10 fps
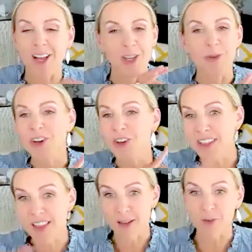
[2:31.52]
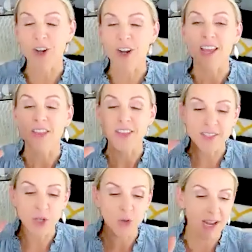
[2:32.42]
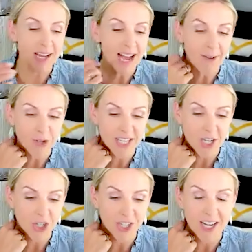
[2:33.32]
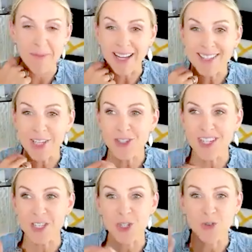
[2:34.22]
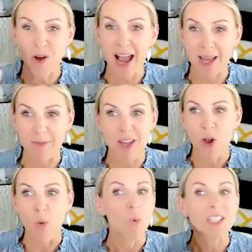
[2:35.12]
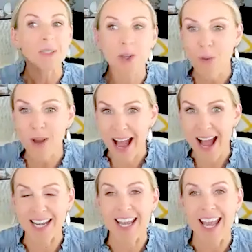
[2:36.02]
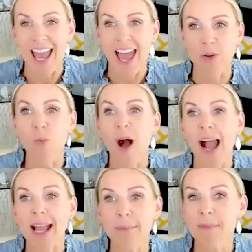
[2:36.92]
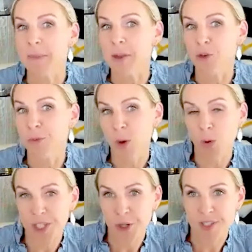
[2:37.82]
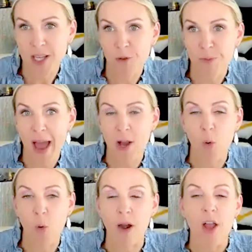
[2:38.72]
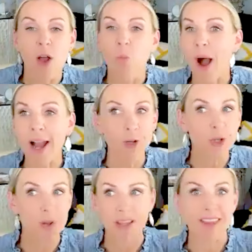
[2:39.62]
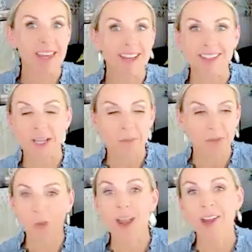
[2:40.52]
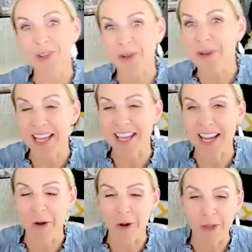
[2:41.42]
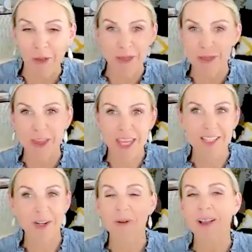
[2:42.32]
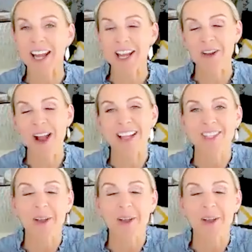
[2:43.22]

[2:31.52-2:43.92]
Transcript: You are going to love her. This is a great conversation, and it might start to describe what's been going on and why maybe you've been holding yourself back, or why you're doing things the way you're doing it, or the things that are going on in your head.